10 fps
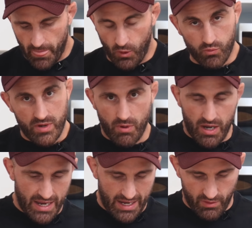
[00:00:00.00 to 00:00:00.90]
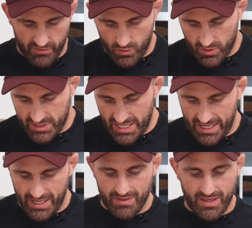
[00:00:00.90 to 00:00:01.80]
or ribeye, however you want to say
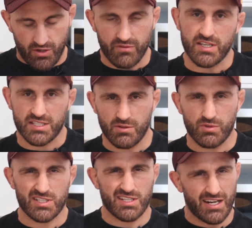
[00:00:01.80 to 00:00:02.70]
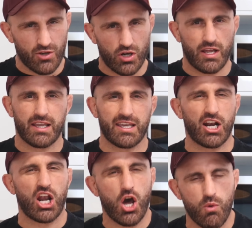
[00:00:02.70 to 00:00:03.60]
it. And then obviously we're just gonna get
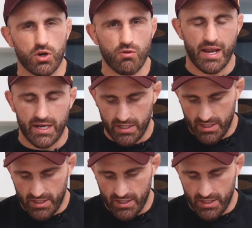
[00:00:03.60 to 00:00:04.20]
a lower grade